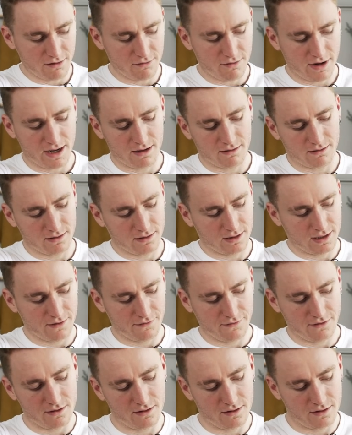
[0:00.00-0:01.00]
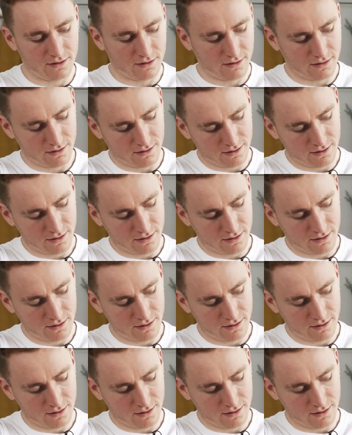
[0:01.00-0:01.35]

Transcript: it around as if you're